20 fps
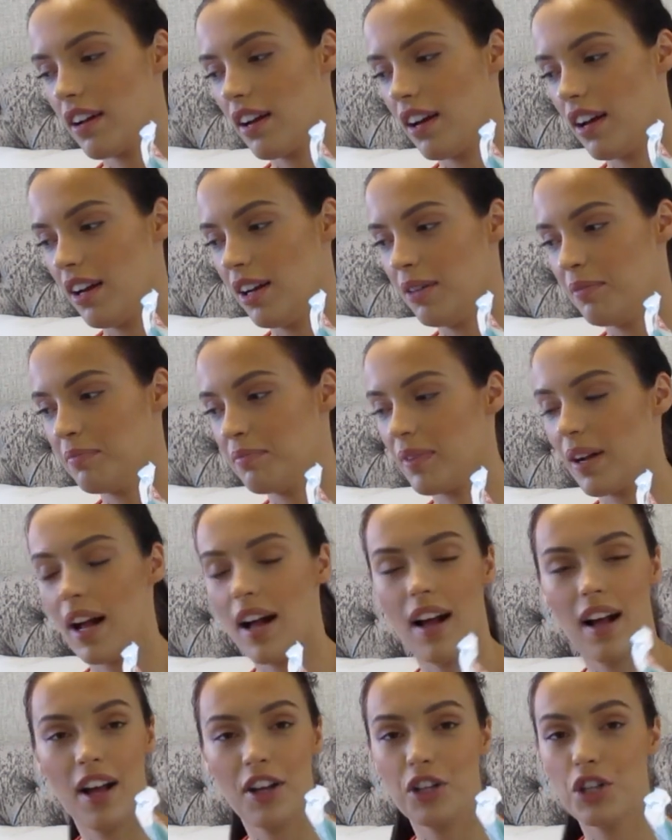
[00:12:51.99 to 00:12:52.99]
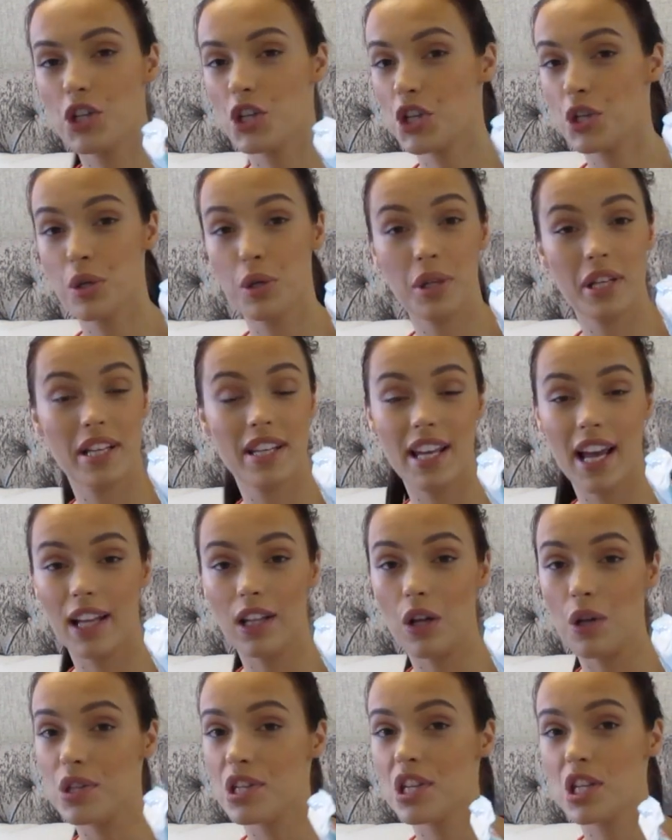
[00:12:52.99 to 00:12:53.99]
I just used to
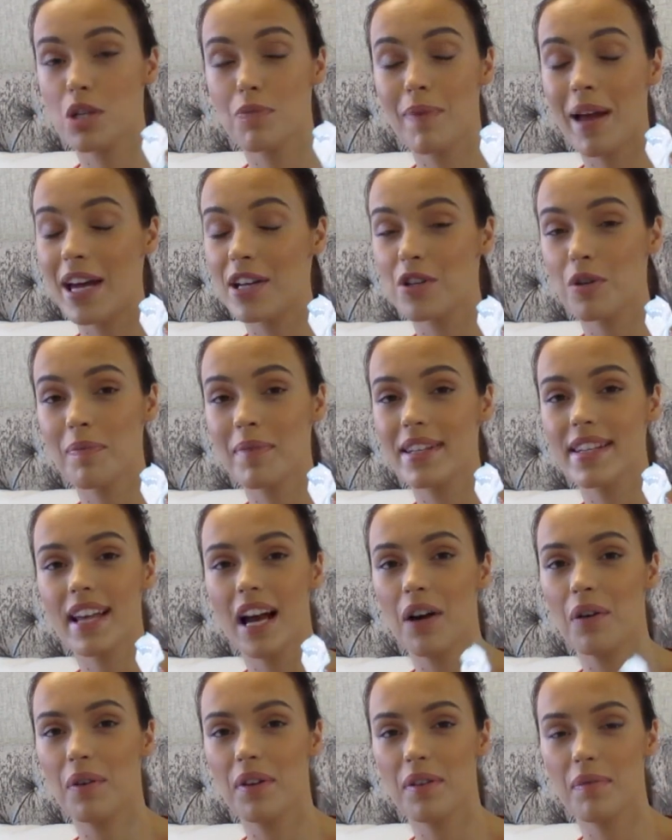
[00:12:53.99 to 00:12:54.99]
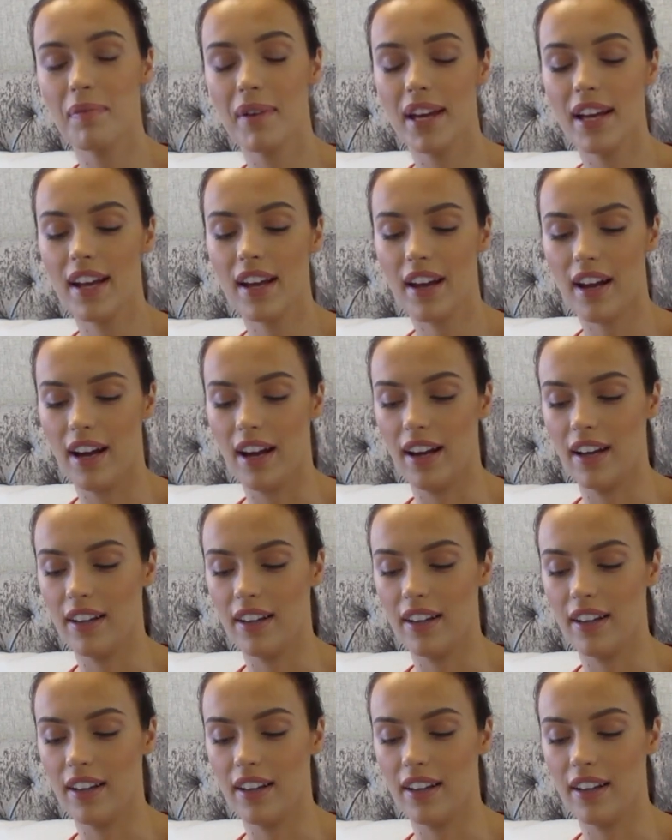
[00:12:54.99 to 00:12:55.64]
take loads of spare dummies out with me,